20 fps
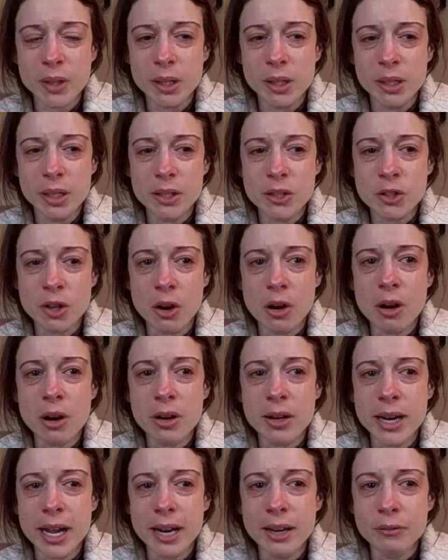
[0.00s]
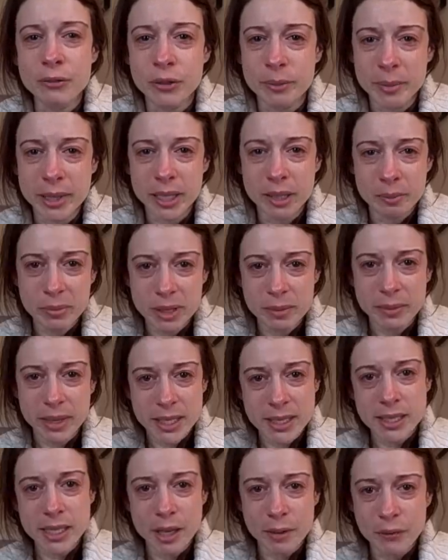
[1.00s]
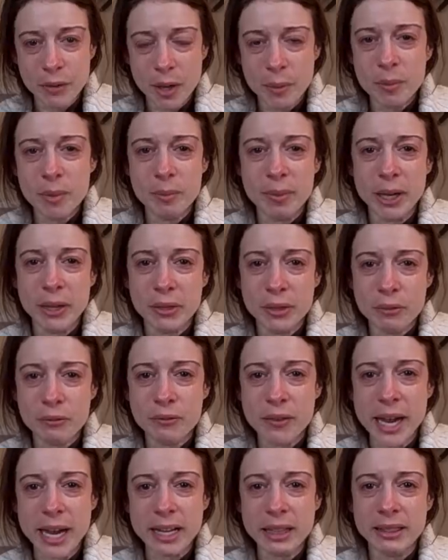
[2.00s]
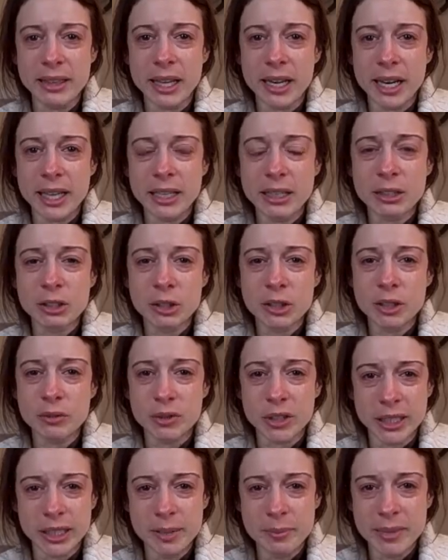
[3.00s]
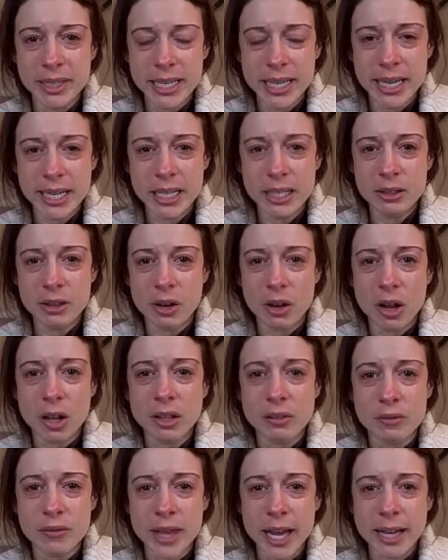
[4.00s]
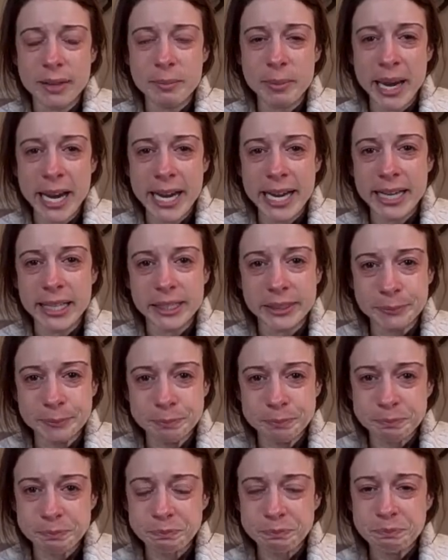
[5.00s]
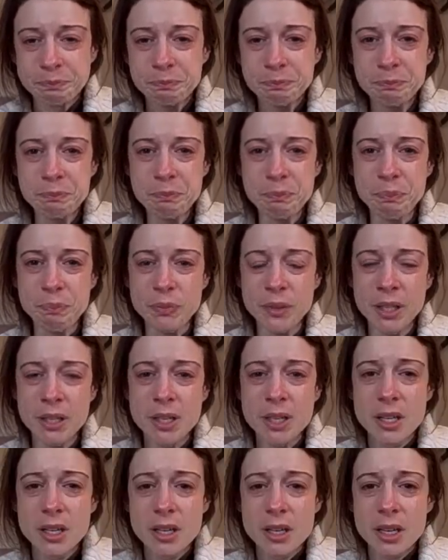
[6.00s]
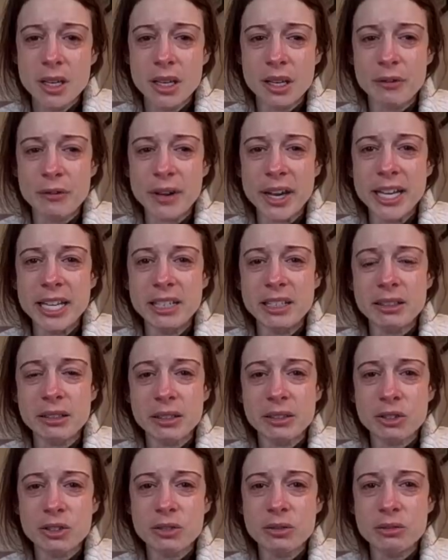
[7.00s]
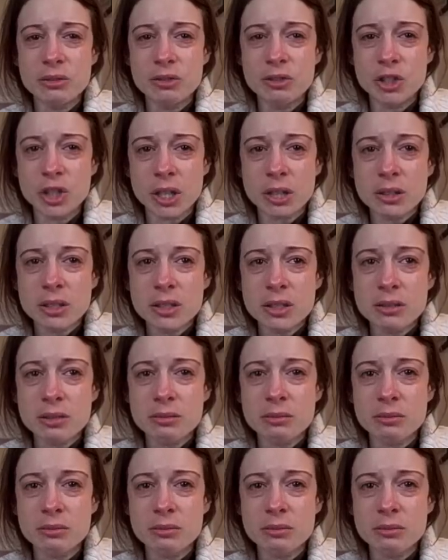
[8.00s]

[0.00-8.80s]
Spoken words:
It's hard not for me to beat myself up about the fact that I could have eliminated all of that pain if I had just